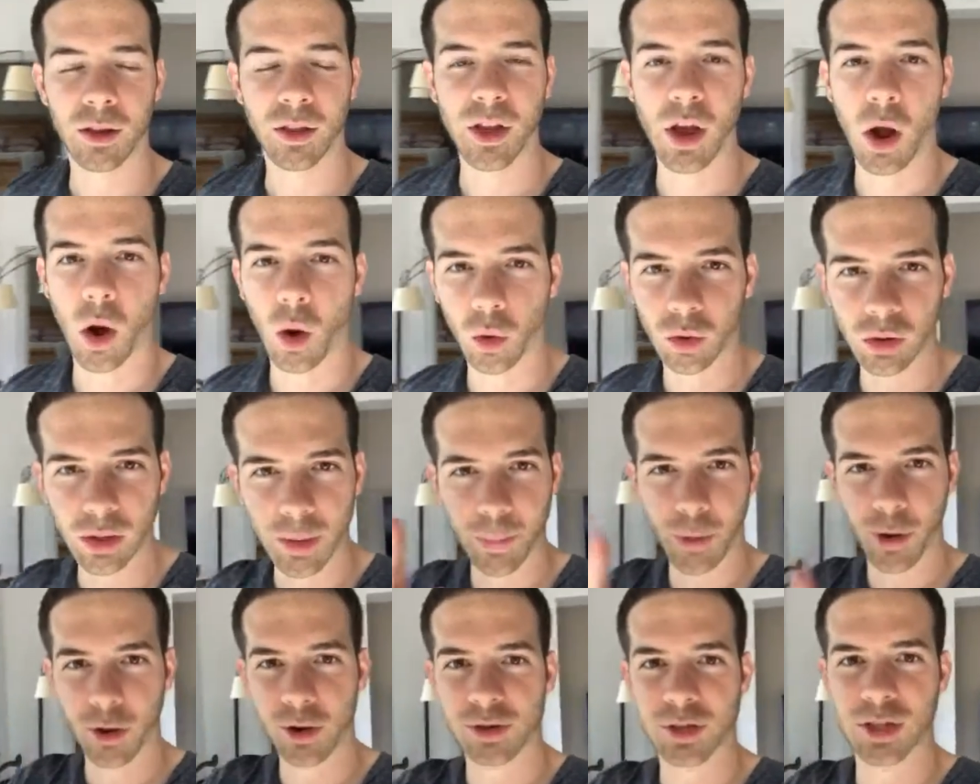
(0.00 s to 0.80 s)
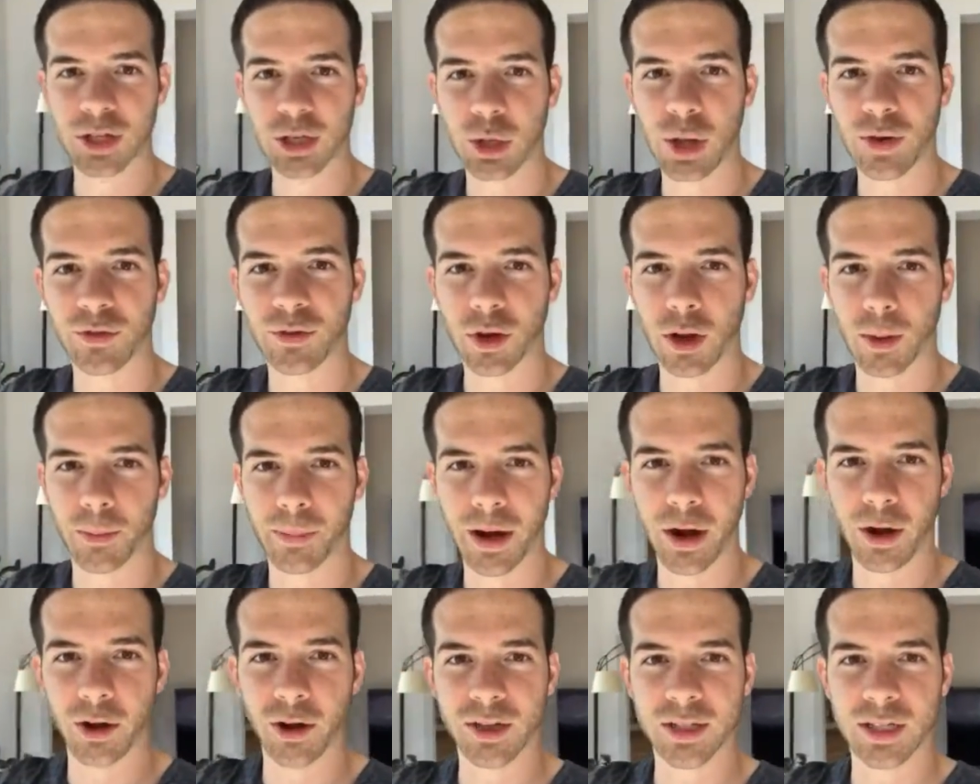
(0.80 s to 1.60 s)
The only person you have to
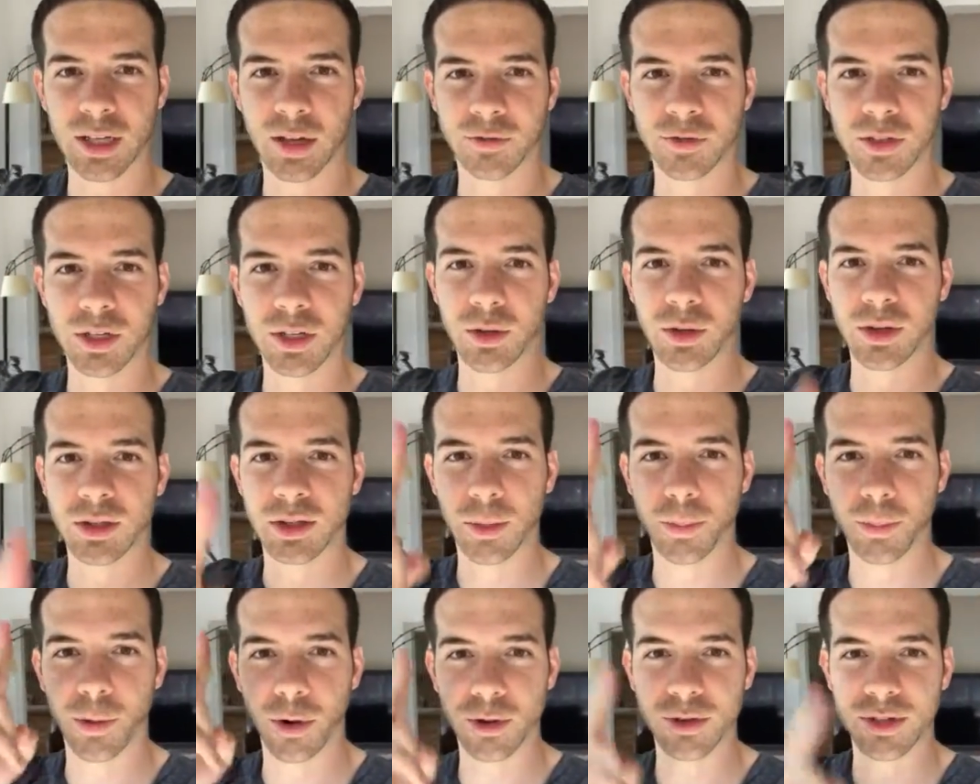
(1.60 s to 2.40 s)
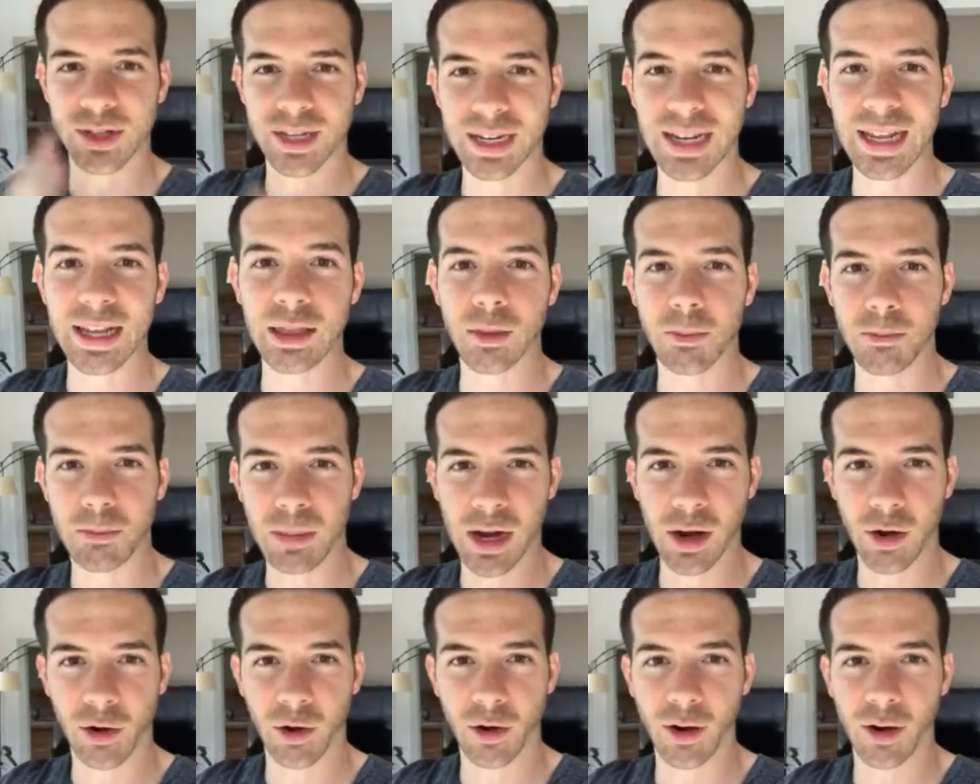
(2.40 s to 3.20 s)
compare yourself to is the person in the
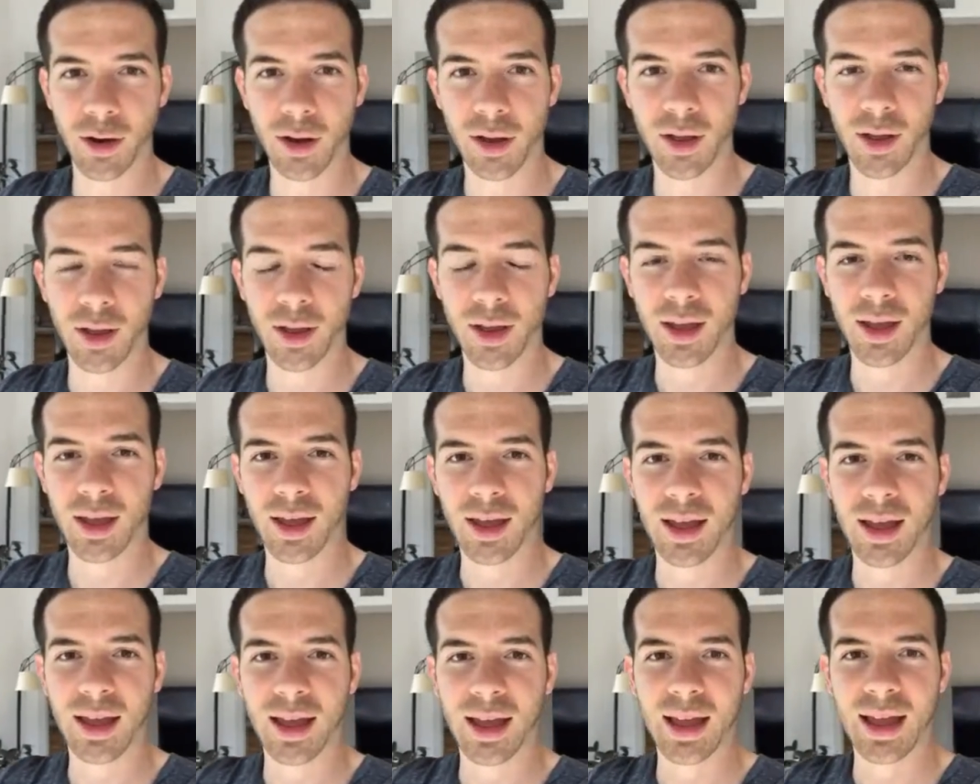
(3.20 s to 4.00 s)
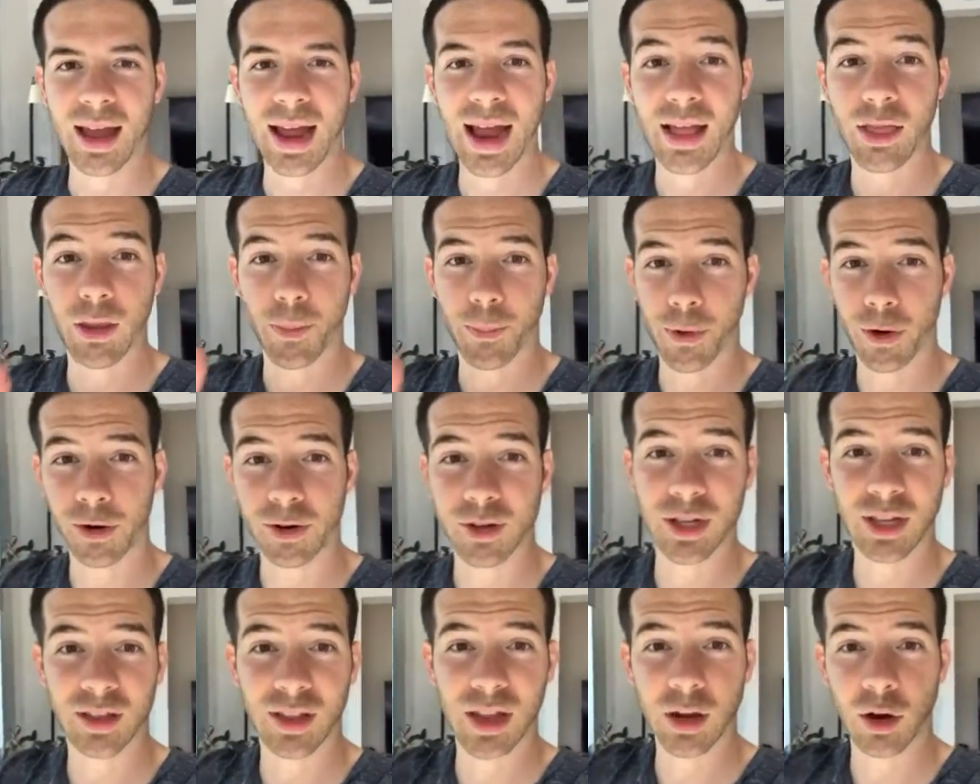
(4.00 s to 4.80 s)
mirror, and the
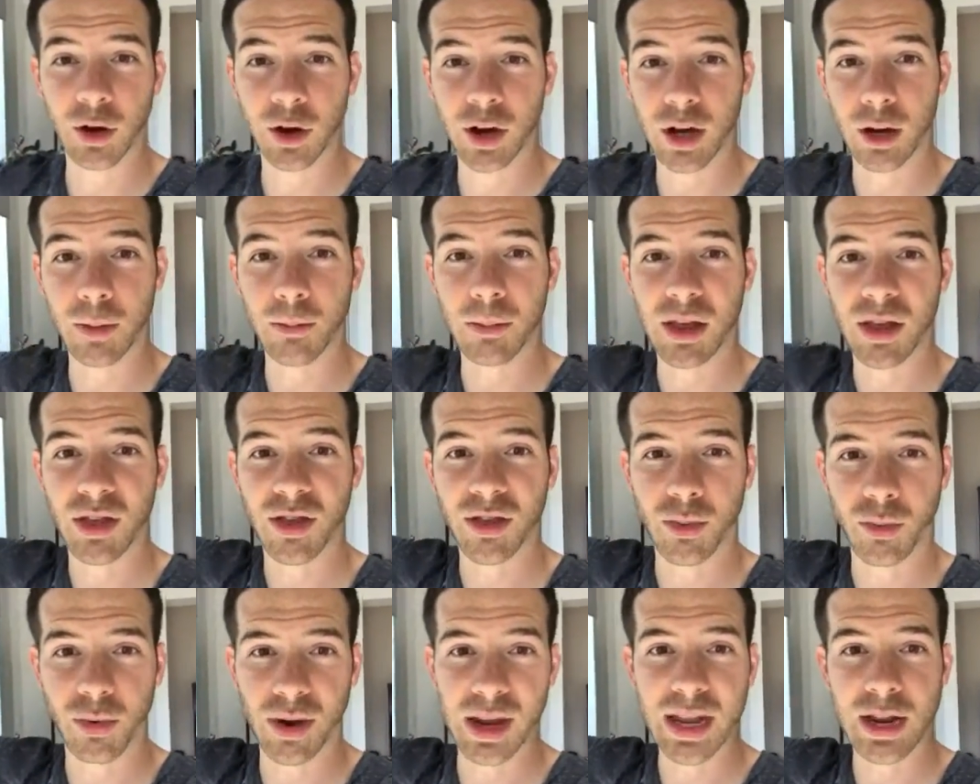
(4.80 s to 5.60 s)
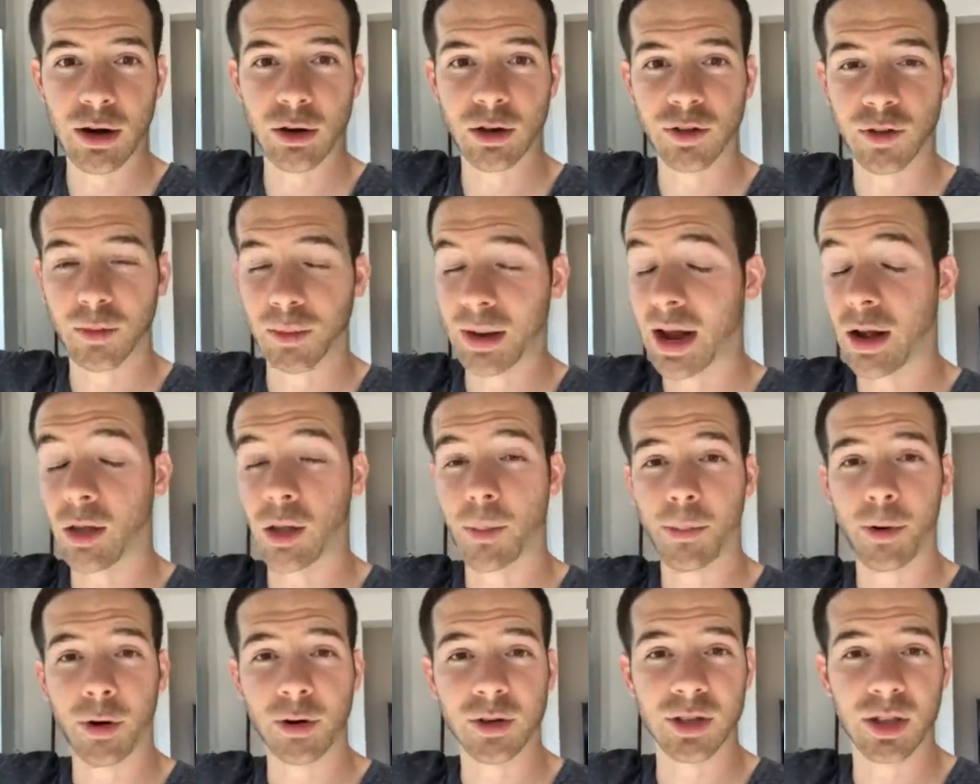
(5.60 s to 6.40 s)
person that you're going to be 3 years from now, and
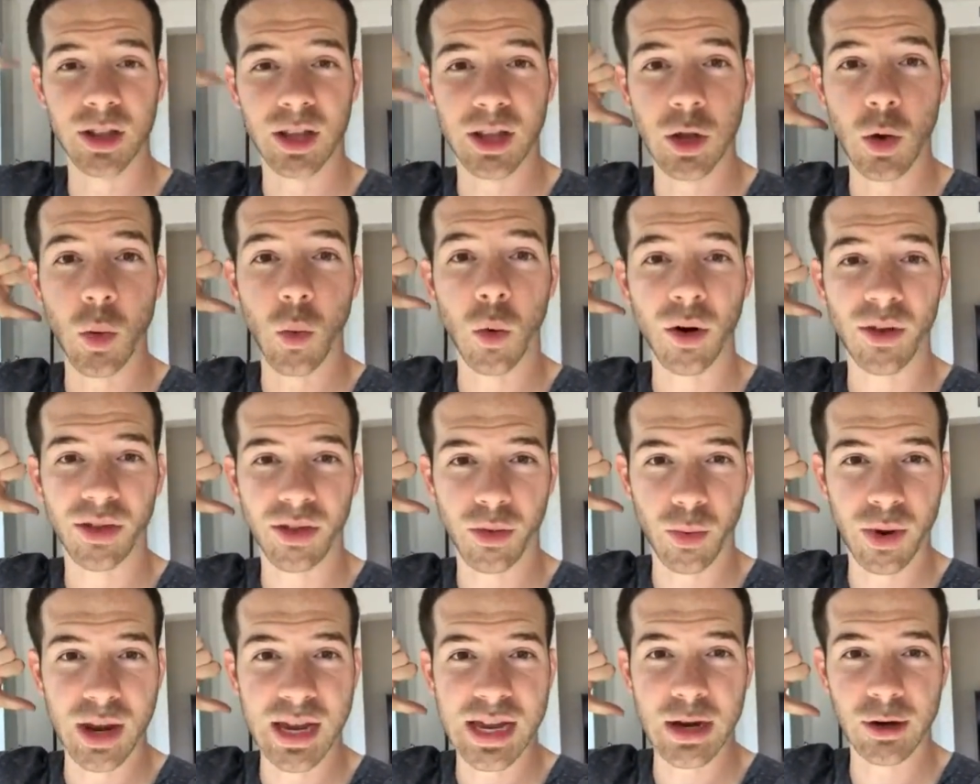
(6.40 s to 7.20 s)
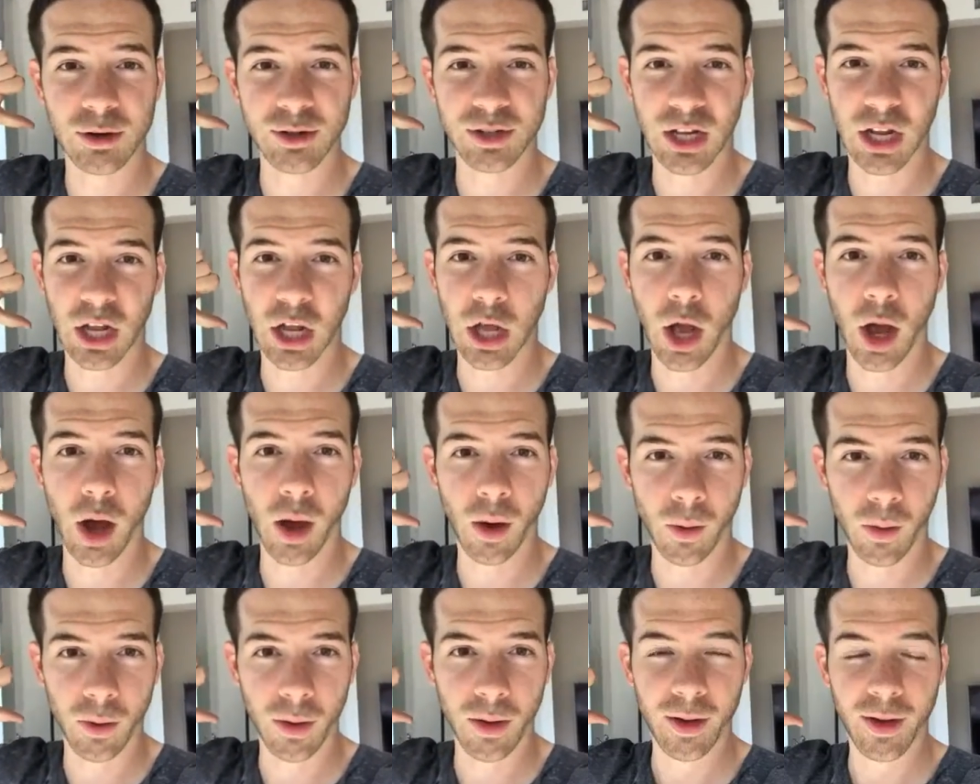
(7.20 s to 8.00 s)
the person that you were 3 years
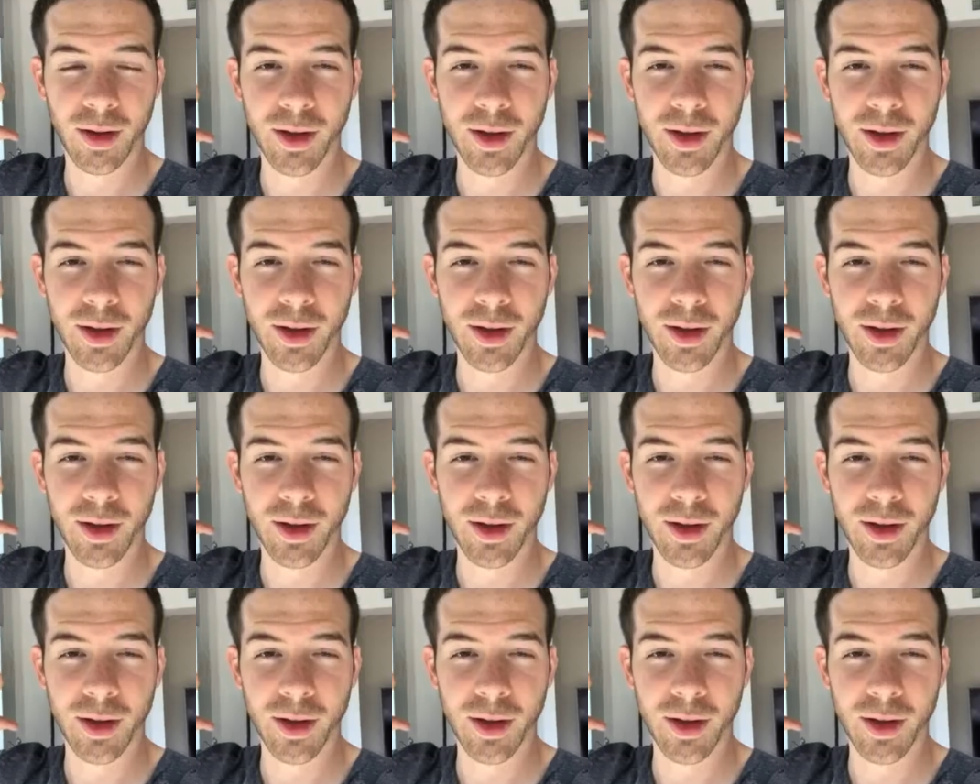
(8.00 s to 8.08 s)
ago.